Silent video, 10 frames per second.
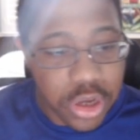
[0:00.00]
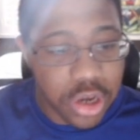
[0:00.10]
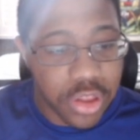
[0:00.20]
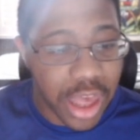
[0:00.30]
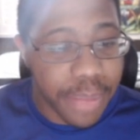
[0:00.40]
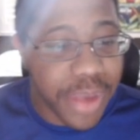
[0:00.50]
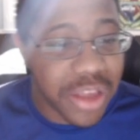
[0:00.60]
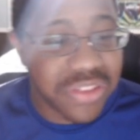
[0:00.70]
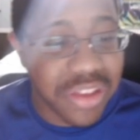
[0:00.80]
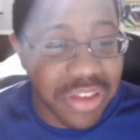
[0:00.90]
The FBI
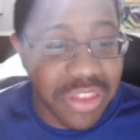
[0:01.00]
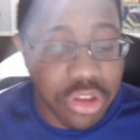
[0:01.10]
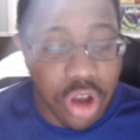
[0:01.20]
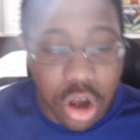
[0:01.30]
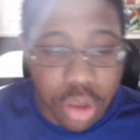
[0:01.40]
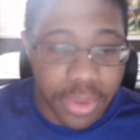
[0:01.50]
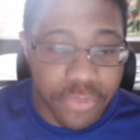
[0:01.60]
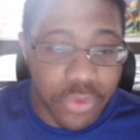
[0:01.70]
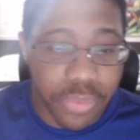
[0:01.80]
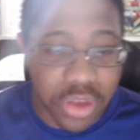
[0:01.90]
states in the document,
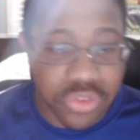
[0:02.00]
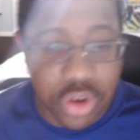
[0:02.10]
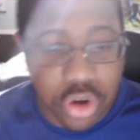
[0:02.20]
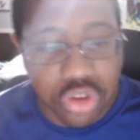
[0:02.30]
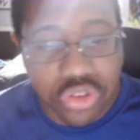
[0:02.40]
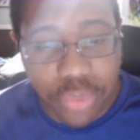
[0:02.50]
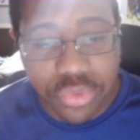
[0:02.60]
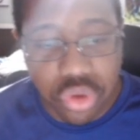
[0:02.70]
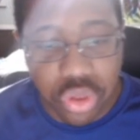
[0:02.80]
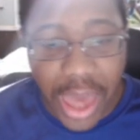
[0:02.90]
from the exterior steps
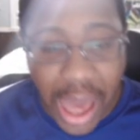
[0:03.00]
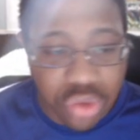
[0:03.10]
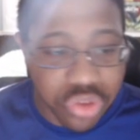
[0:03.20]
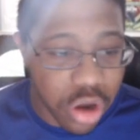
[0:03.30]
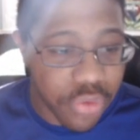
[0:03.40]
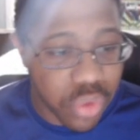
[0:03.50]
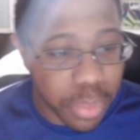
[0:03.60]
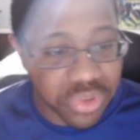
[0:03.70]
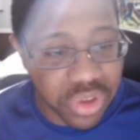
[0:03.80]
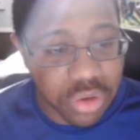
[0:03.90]
to the House of
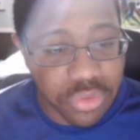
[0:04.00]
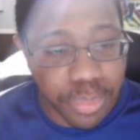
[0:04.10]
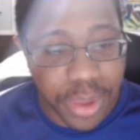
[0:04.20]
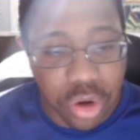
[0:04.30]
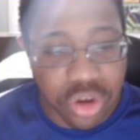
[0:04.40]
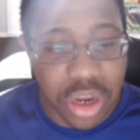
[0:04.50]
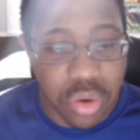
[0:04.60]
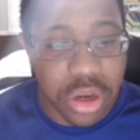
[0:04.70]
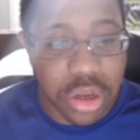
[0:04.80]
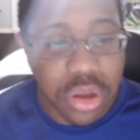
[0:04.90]
Representatives, Baker
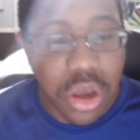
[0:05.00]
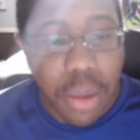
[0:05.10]
narrated,